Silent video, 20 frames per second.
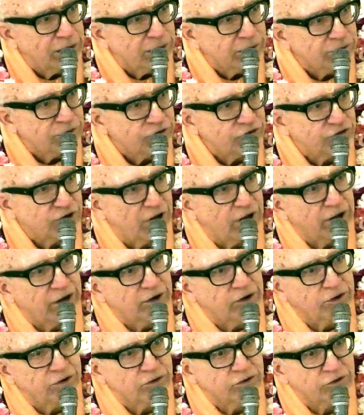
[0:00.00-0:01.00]

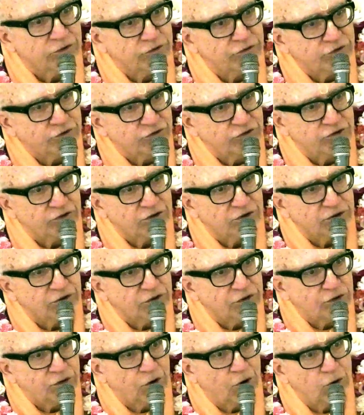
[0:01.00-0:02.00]
desires
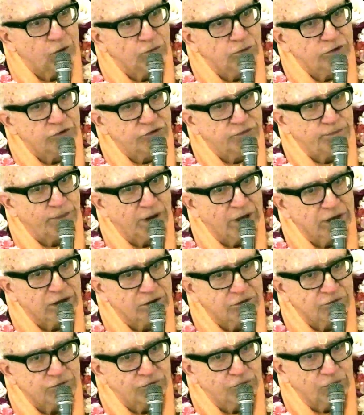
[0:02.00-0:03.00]
no
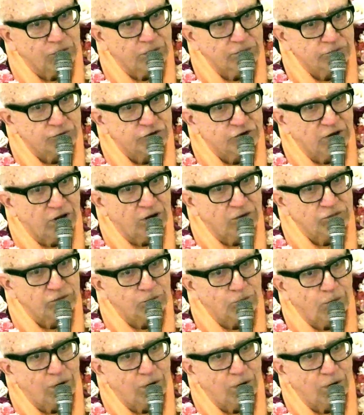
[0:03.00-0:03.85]
respect for himself,